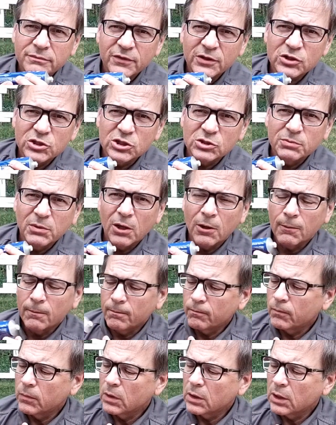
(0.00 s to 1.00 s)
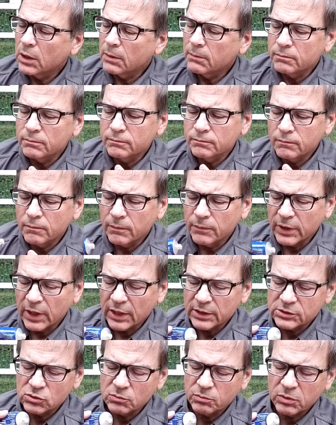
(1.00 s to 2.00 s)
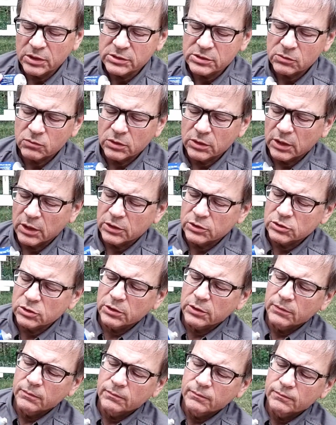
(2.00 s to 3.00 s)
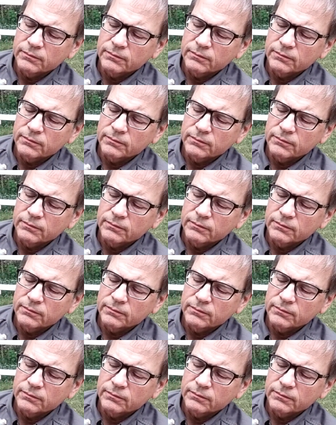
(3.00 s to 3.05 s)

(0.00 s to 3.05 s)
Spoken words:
fishy smell. Not so pleasant one, actually.